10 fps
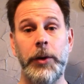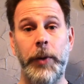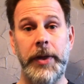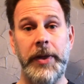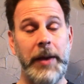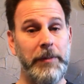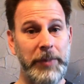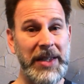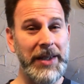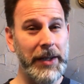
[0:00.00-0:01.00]
with them,
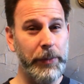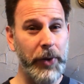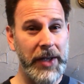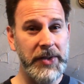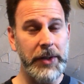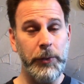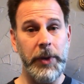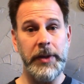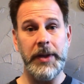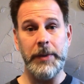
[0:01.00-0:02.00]
being present
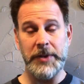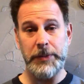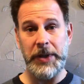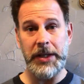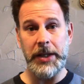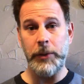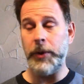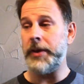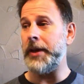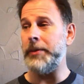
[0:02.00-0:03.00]
with them, speaking
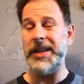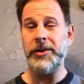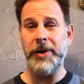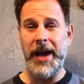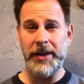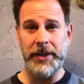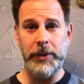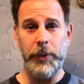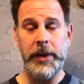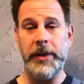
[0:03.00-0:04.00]
with them,
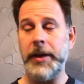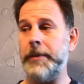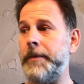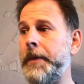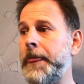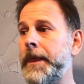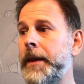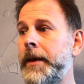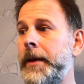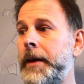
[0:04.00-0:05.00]
interacting with them.
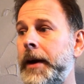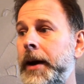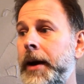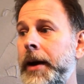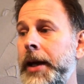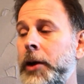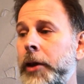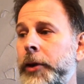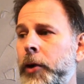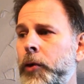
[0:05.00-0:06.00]
Uh, and
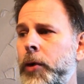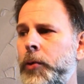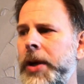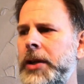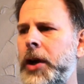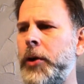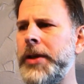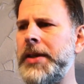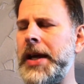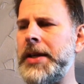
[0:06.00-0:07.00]
although we know
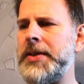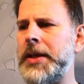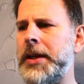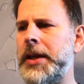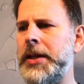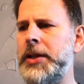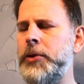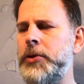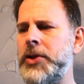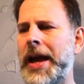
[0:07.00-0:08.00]
that that is a, a,
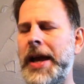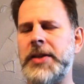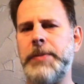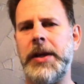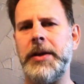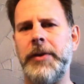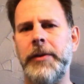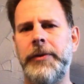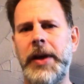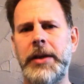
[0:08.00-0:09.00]
huge aspect of our
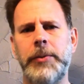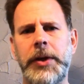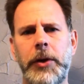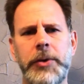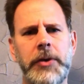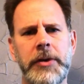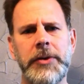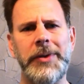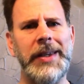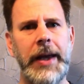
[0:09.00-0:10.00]
faith, we know it's
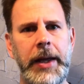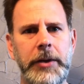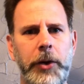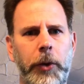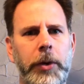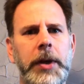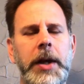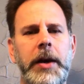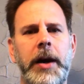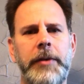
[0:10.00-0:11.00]
also the end goal
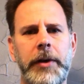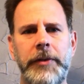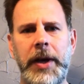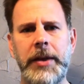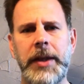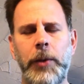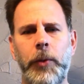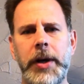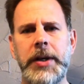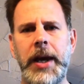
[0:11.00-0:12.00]
of our faith, that
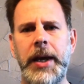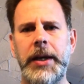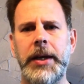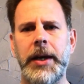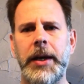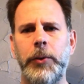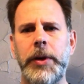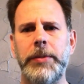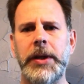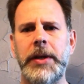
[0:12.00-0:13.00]
one day uh,
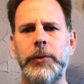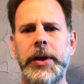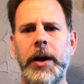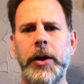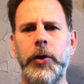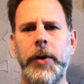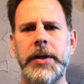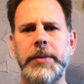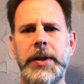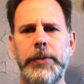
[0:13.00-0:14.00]
we believe we are
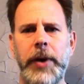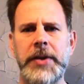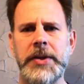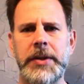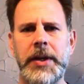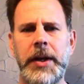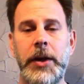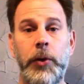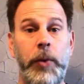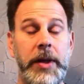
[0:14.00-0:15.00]
going to be present
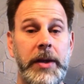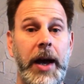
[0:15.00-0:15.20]
with